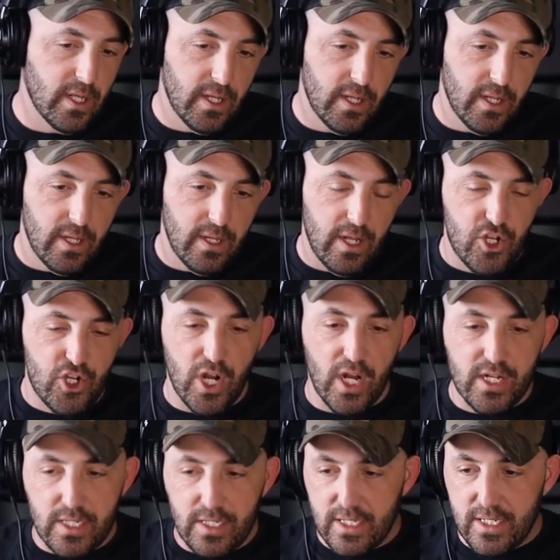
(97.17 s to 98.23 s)

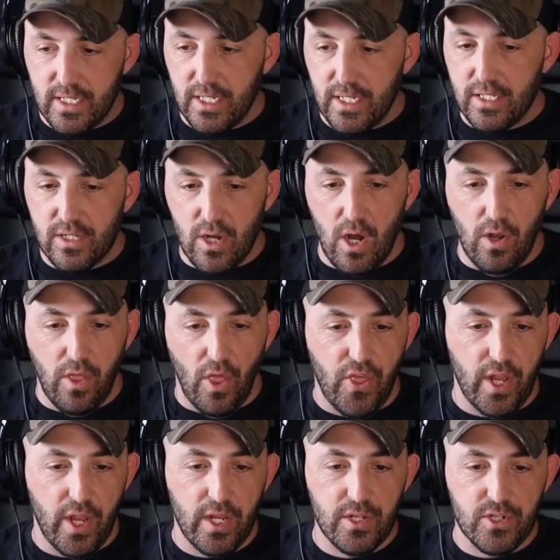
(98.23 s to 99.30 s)
ejection seats, all the
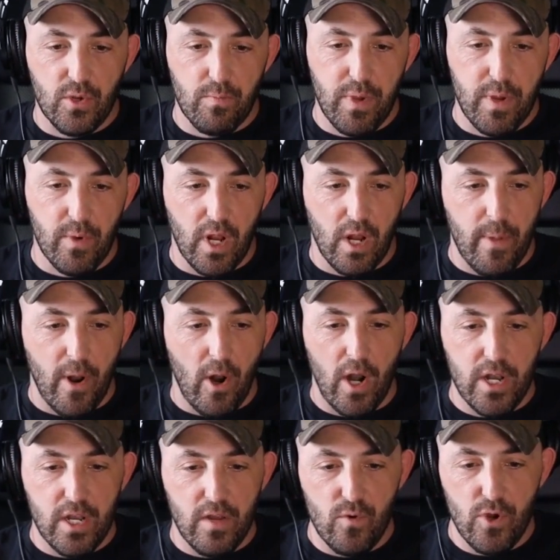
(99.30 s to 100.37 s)
things, so people get a better
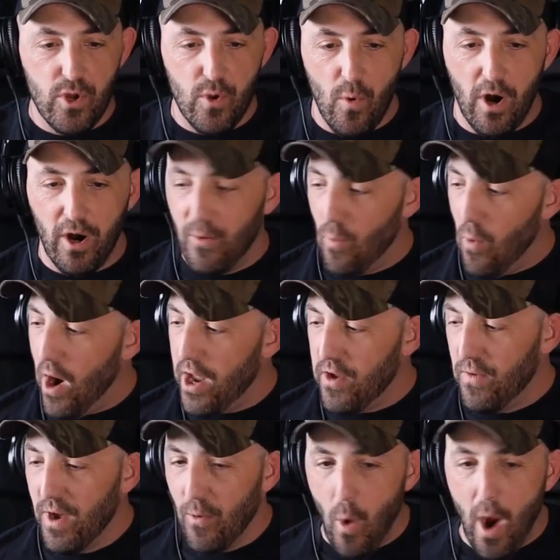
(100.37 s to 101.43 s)
idea of who you are and
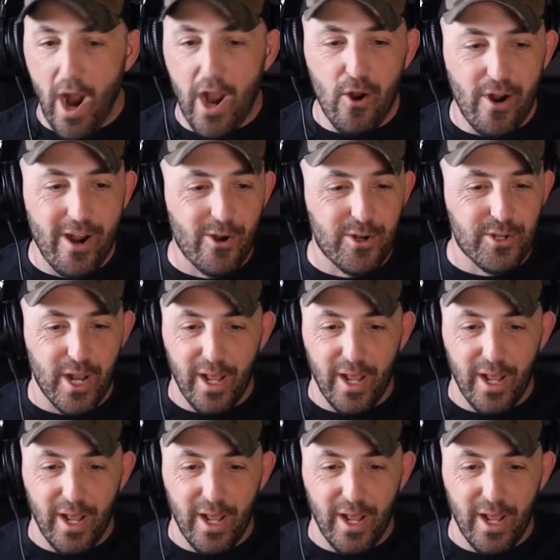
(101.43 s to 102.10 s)
why you're here today.